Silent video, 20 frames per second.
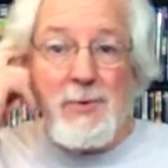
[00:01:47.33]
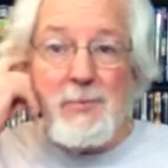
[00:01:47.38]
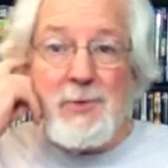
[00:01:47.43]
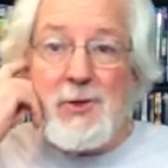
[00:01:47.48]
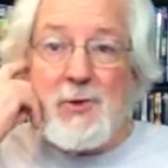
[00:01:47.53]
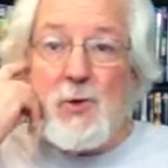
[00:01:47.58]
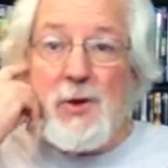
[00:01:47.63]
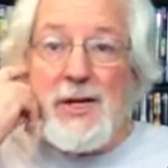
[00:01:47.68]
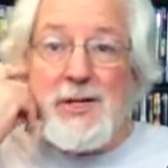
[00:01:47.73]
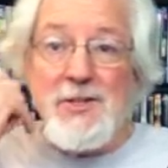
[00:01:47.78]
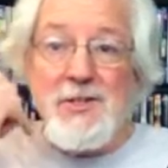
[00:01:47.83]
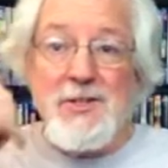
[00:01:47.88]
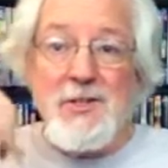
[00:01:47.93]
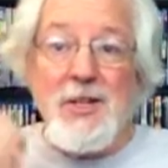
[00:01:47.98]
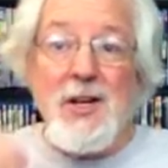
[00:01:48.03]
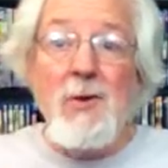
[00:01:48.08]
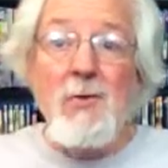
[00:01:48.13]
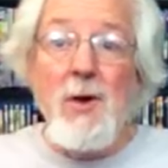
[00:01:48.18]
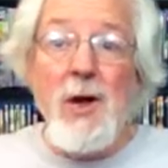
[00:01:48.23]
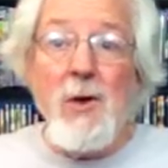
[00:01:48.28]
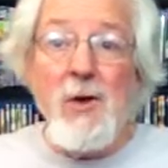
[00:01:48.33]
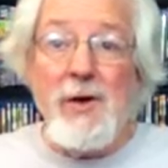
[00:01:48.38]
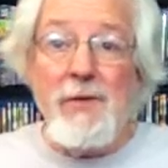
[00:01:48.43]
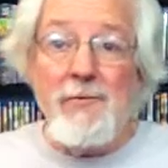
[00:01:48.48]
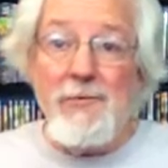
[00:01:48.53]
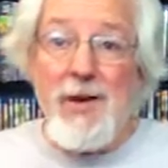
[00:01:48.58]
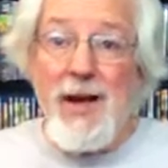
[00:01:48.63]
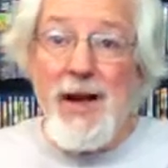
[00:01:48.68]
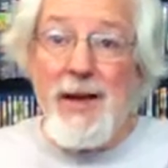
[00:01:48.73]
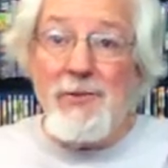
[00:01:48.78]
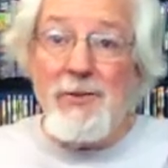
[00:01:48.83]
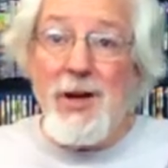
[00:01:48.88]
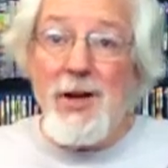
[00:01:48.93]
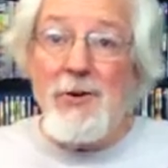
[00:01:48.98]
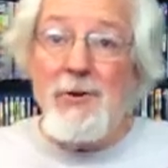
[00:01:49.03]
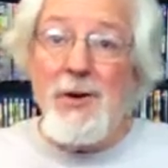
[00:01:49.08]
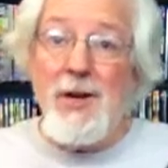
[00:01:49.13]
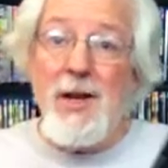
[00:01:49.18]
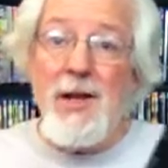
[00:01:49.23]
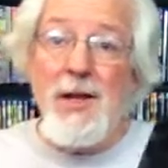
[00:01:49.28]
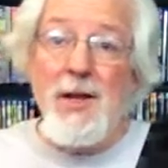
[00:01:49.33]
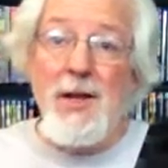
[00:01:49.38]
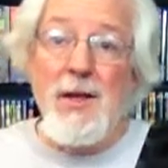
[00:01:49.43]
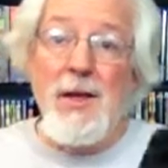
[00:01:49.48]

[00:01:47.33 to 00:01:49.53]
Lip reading: between 0 and 500.